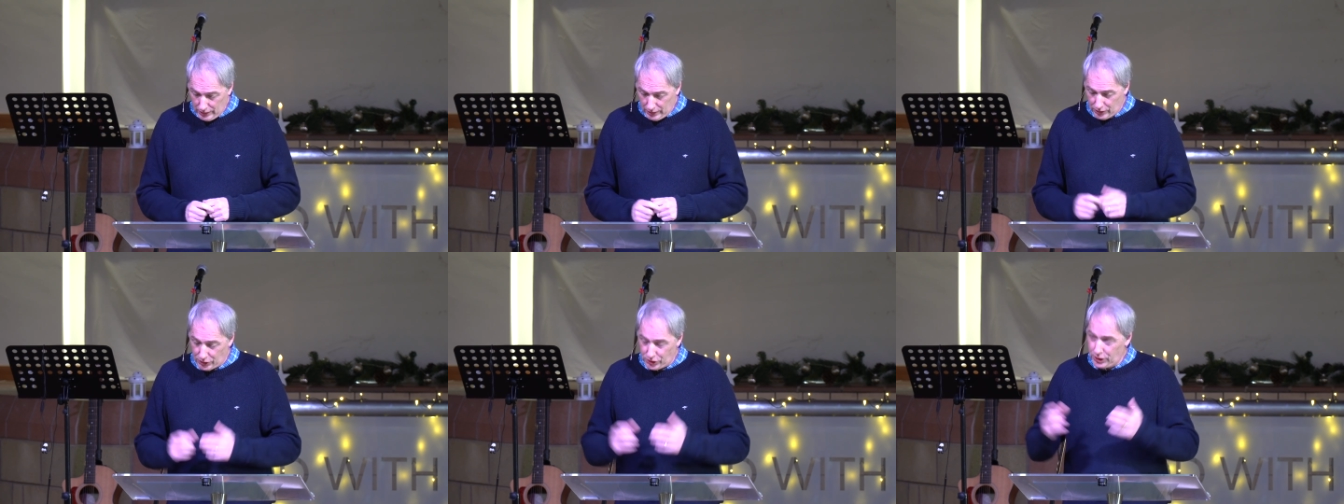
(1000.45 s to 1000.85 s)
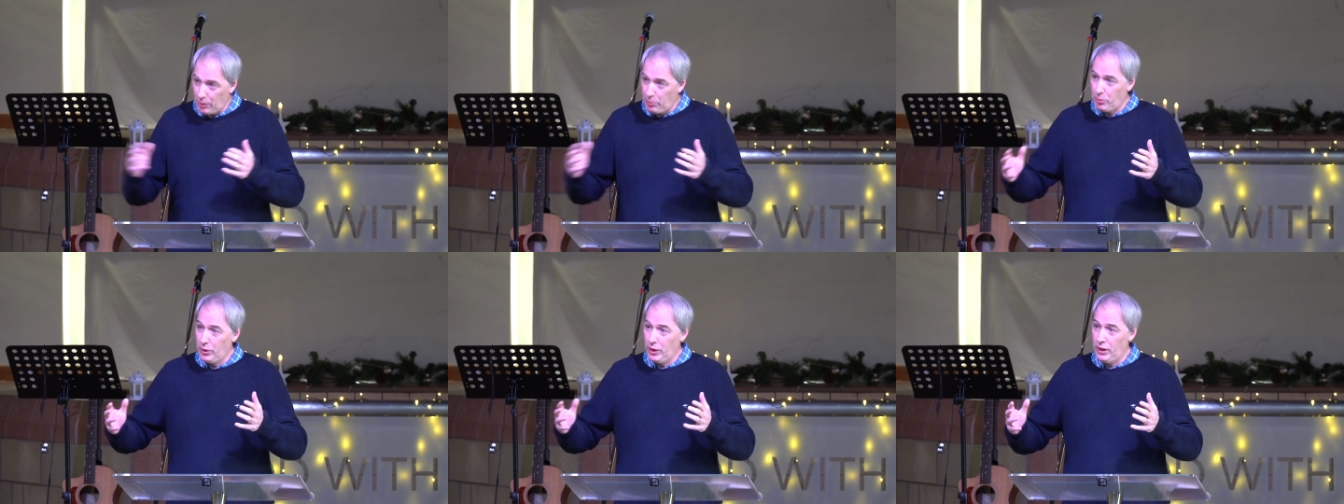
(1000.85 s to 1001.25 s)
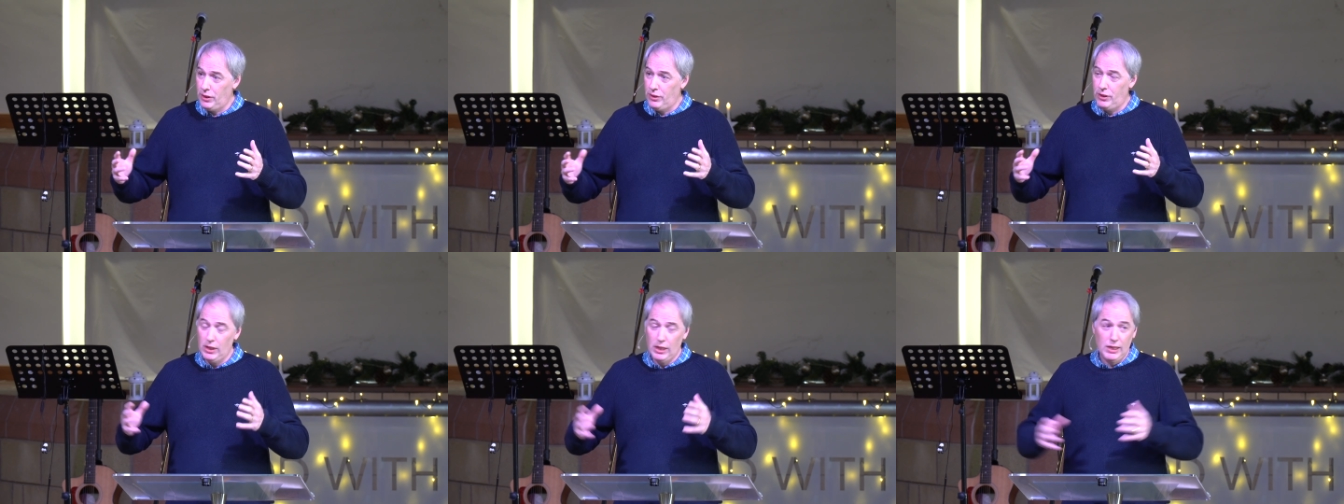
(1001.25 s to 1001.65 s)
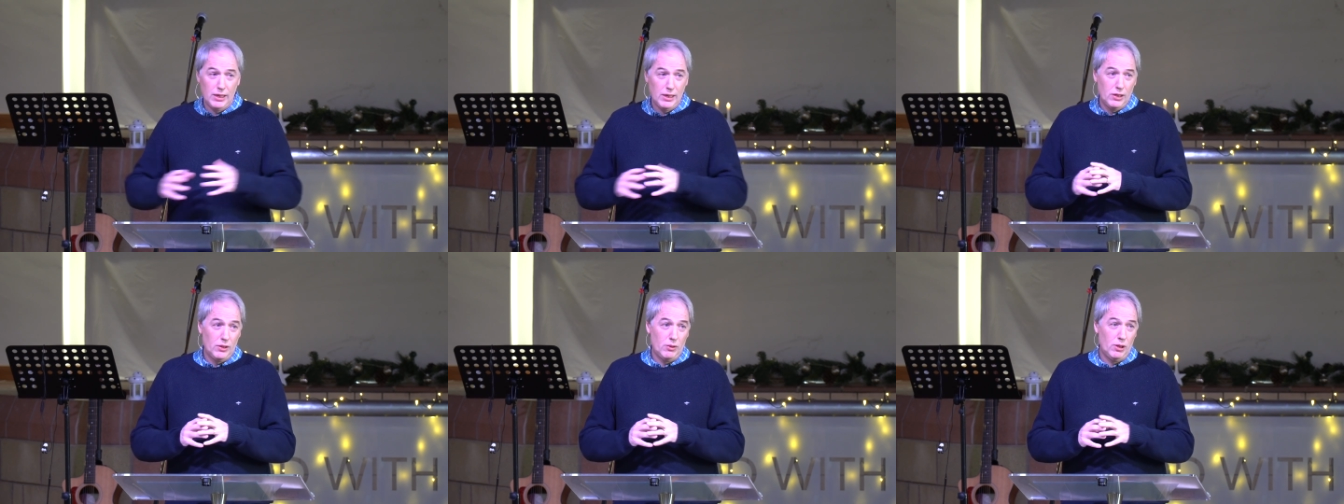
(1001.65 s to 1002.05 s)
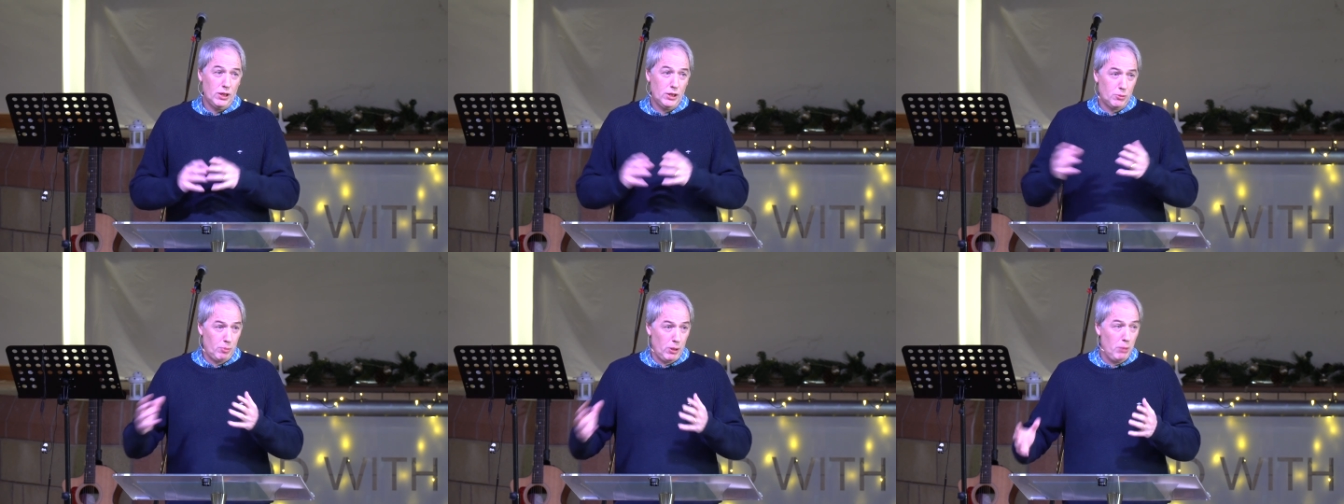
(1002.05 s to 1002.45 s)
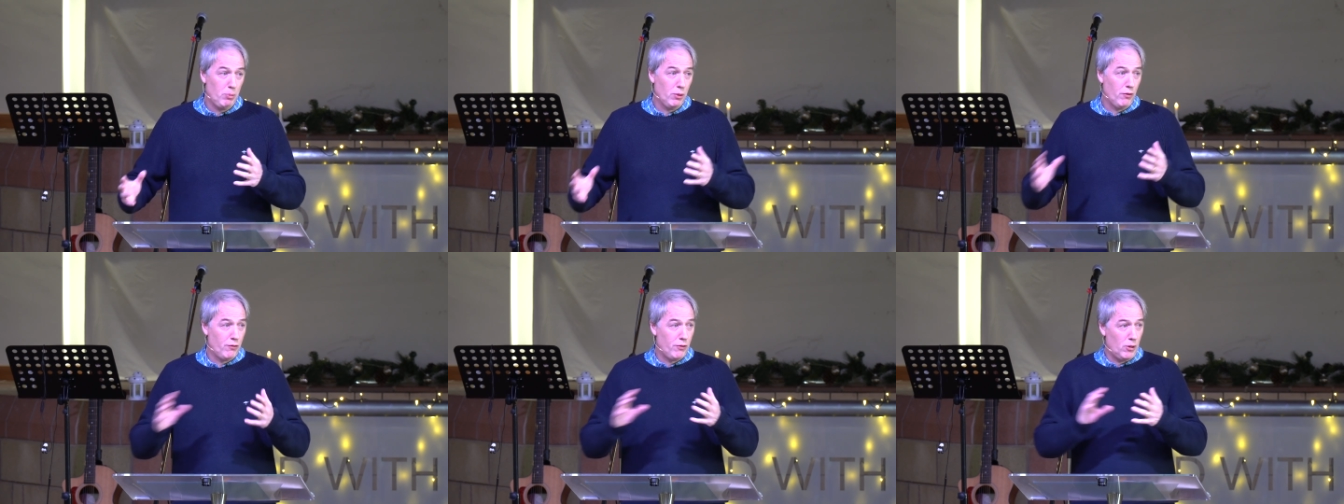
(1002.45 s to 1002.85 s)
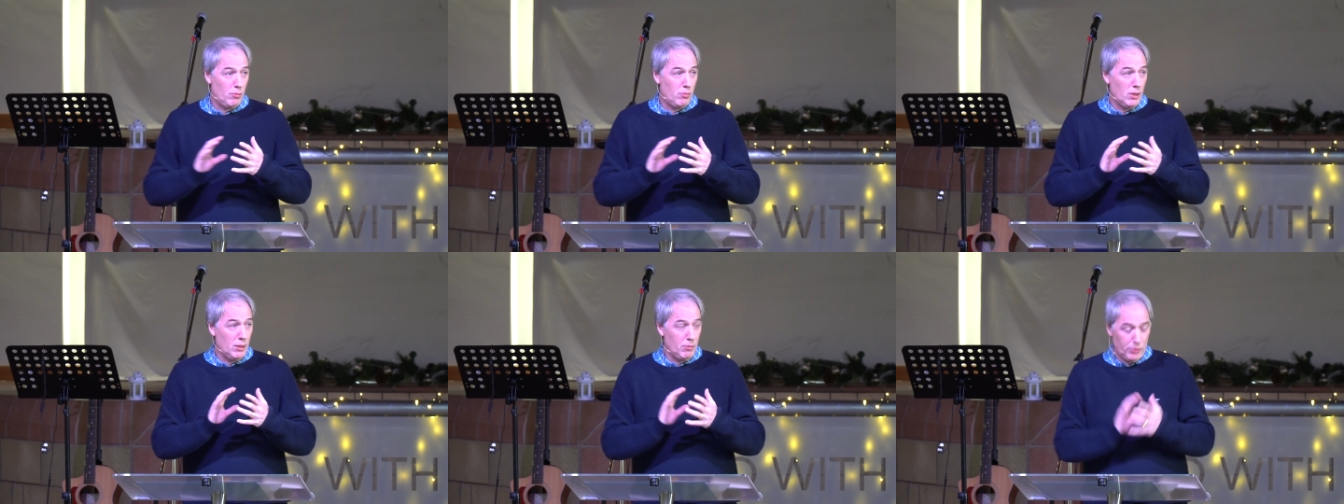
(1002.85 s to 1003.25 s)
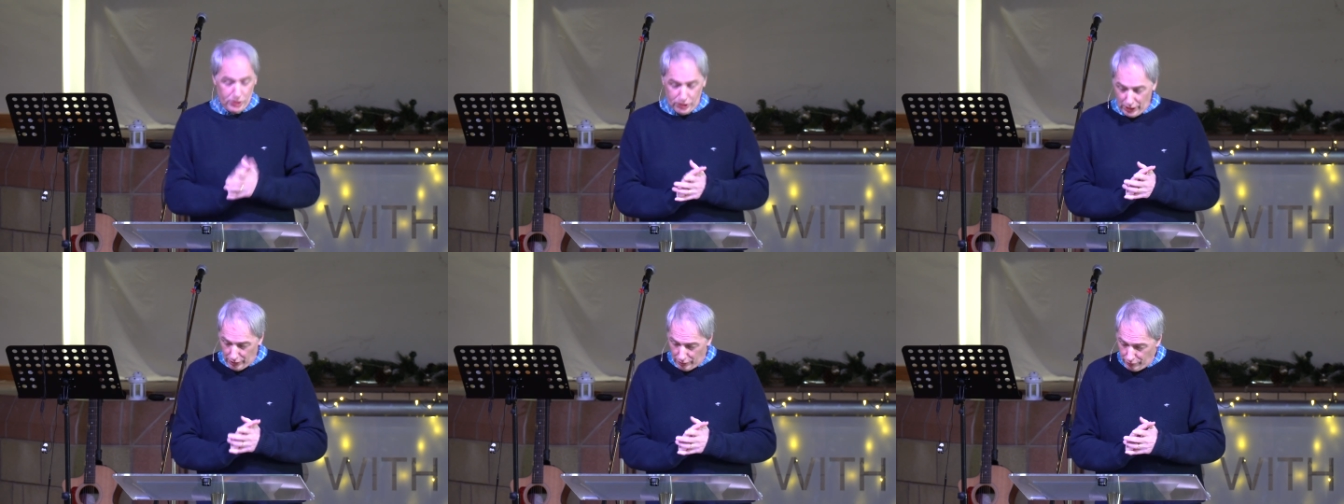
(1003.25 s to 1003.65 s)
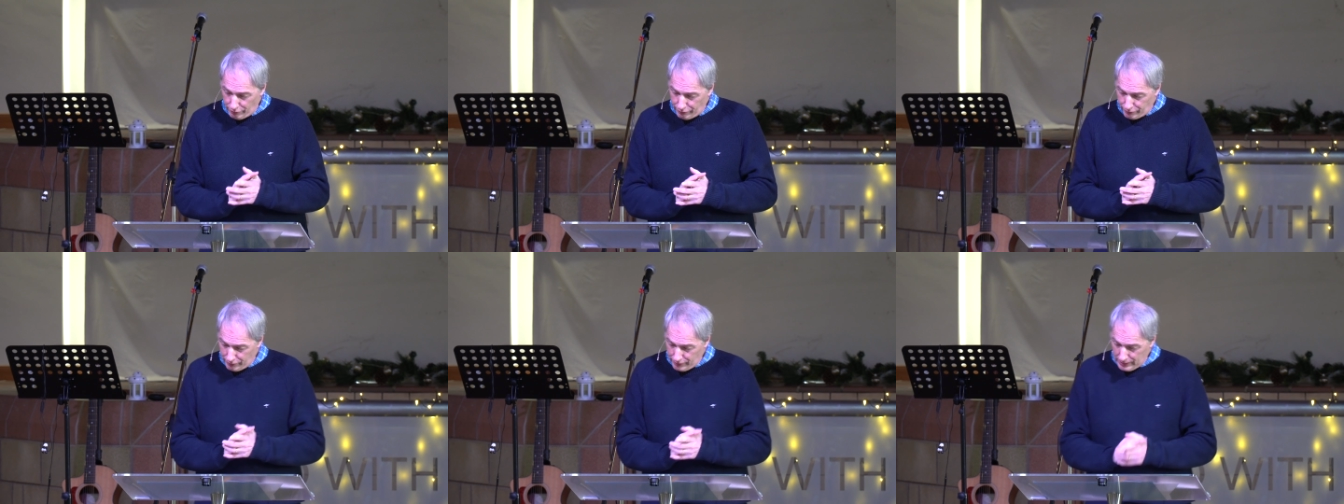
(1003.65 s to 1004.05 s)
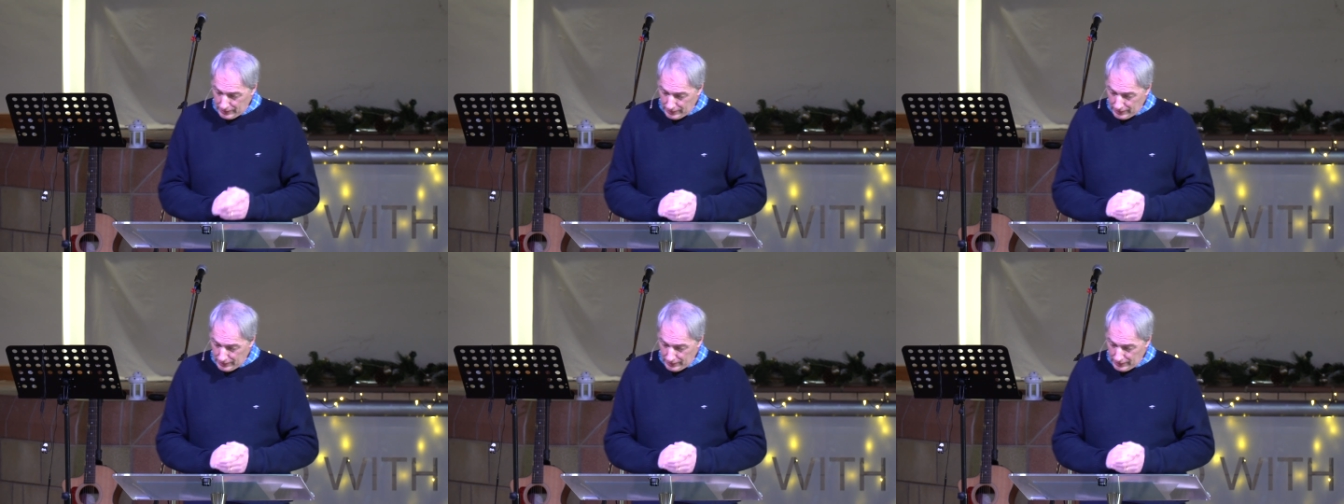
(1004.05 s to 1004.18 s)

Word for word: that separated his people from himself,